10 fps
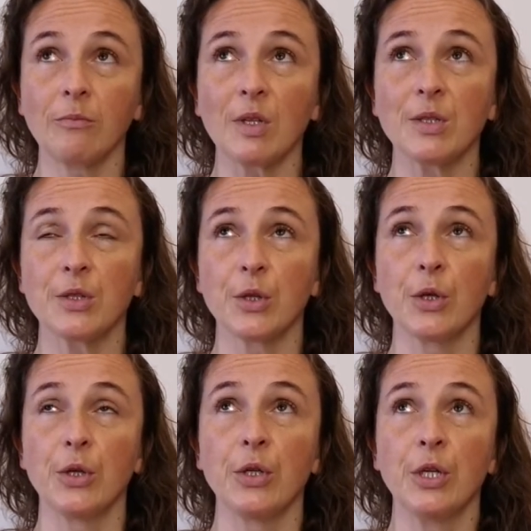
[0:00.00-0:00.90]

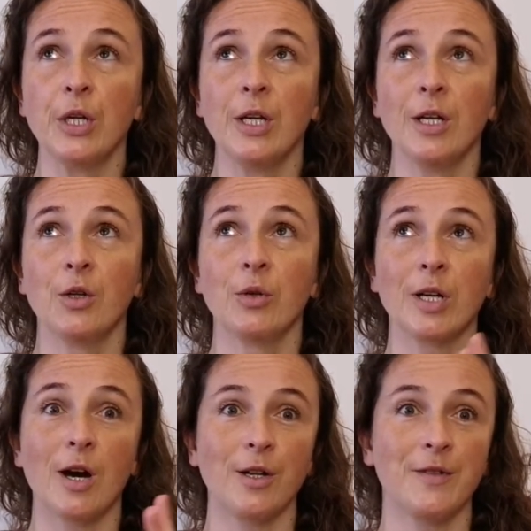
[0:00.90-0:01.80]
So we were
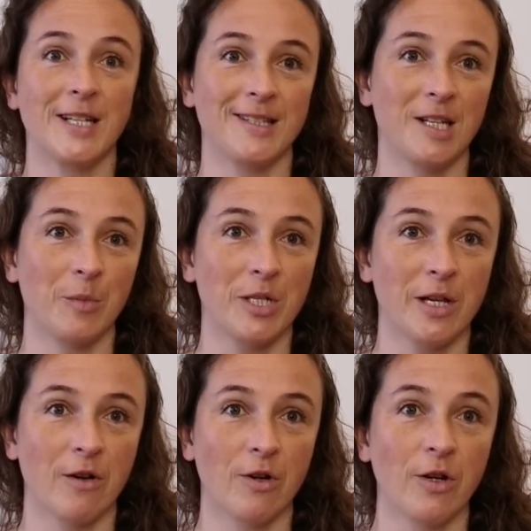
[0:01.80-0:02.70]
kind of testing
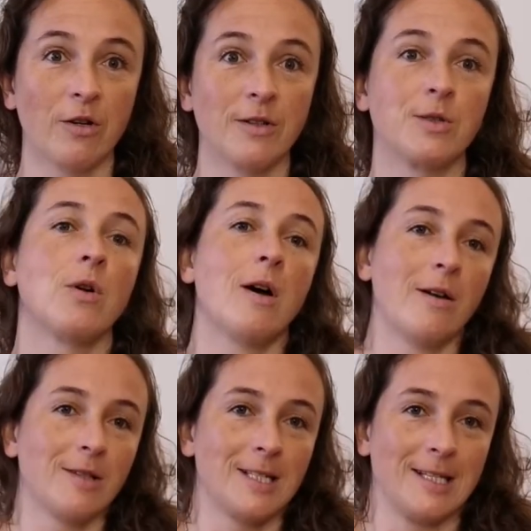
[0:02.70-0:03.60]
materials, or I
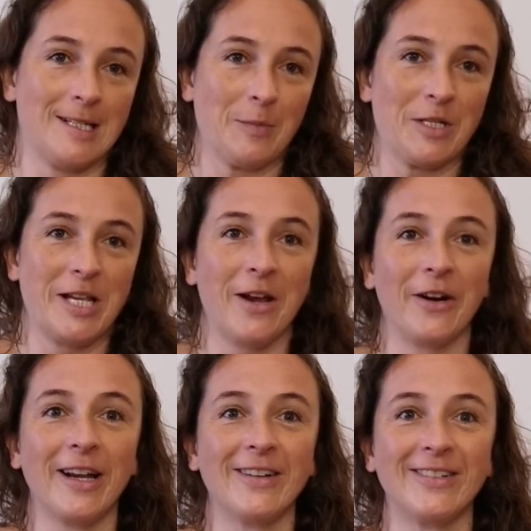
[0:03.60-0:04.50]
was testing
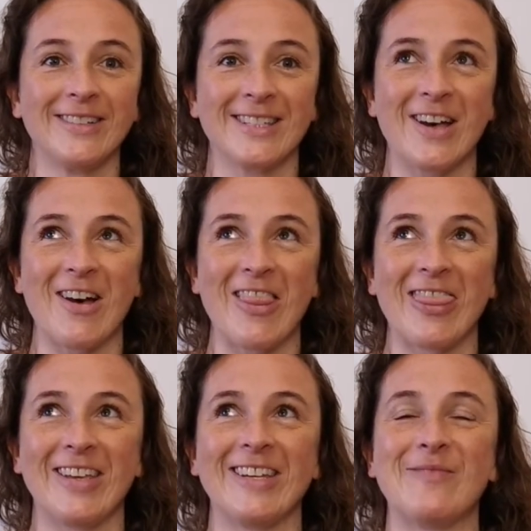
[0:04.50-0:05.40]
materials on
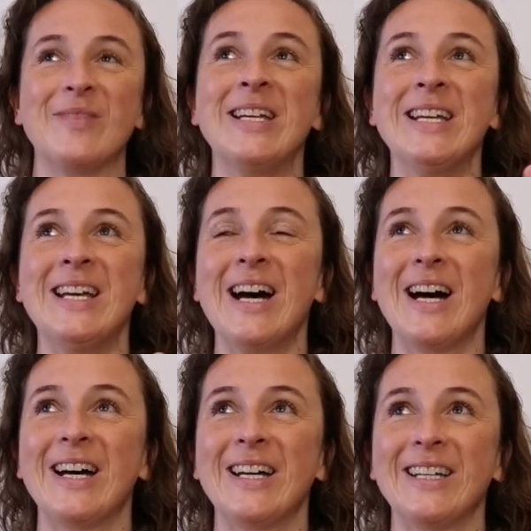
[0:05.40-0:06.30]
them,
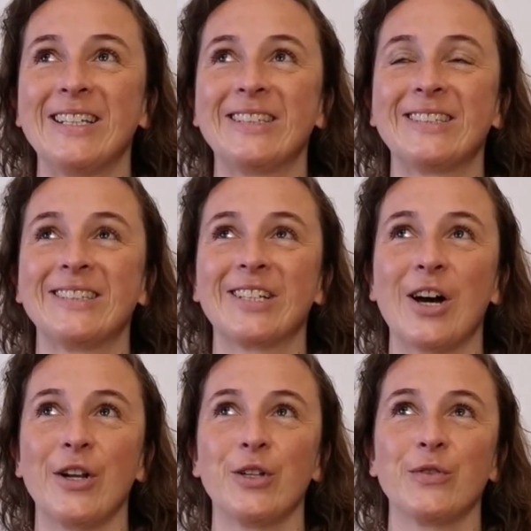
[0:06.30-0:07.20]
the
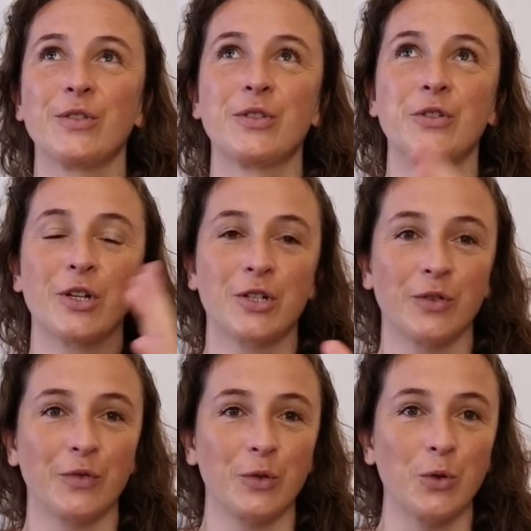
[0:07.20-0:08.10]
kind of structure
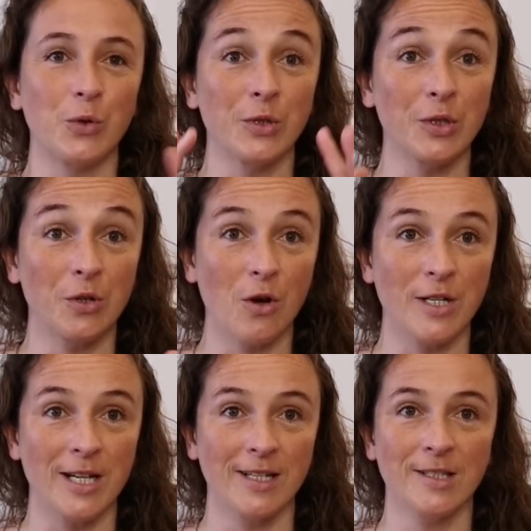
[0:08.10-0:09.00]
of the course, the
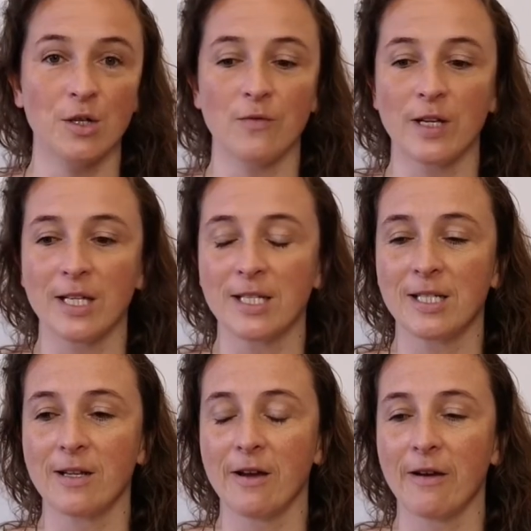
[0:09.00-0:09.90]
context of
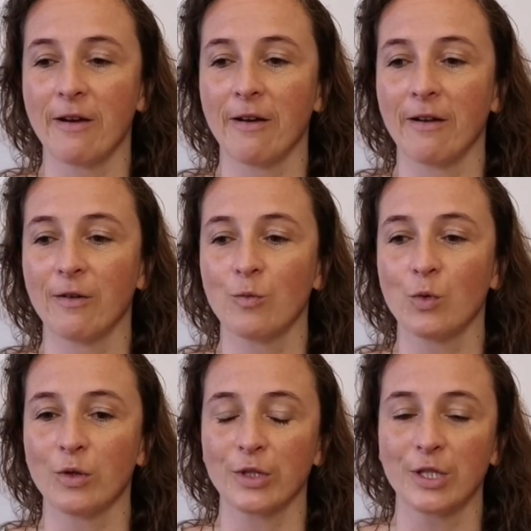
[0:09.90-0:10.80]
it,
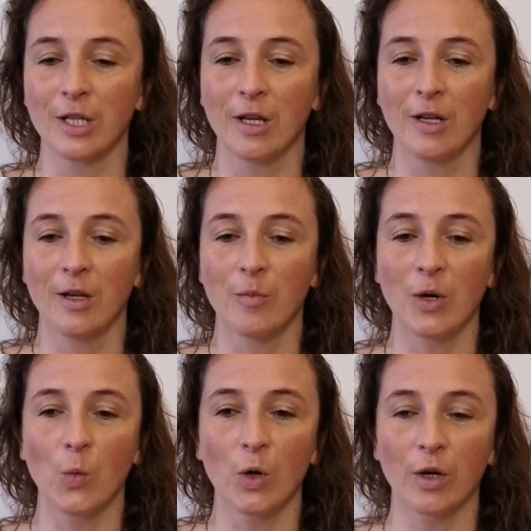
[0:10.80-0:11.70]
what
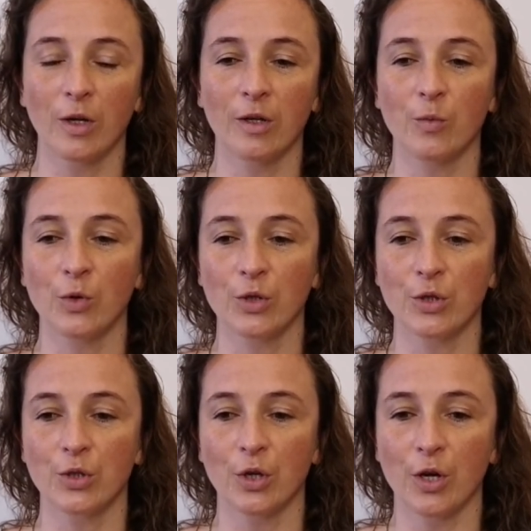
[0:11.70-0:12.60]
might work, what
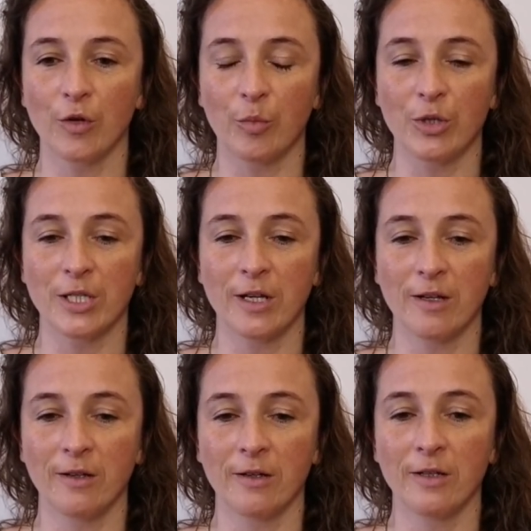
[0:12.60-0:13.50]
to kind of put
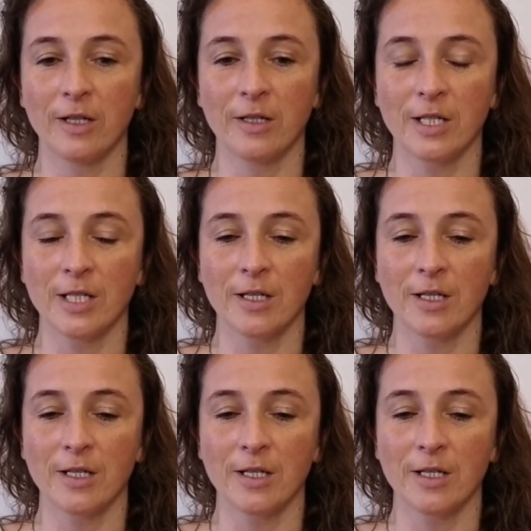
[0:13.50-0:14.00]
in, and